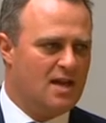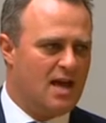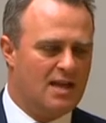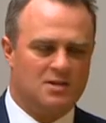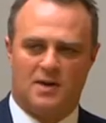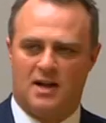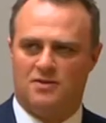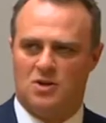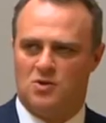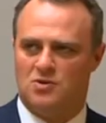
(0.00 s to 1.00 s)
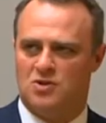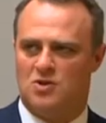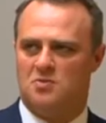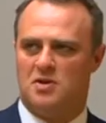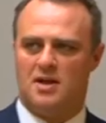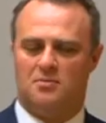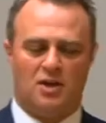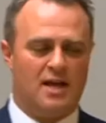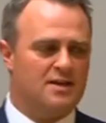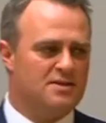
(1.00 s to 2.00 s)
and as part of a long-term
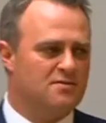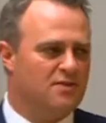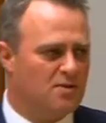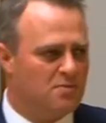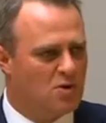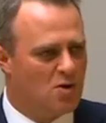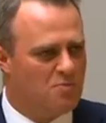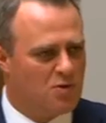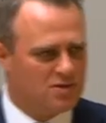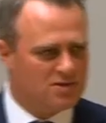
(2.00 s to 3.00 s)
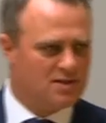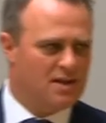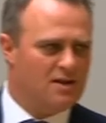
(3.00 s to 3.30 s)
plan to develop compost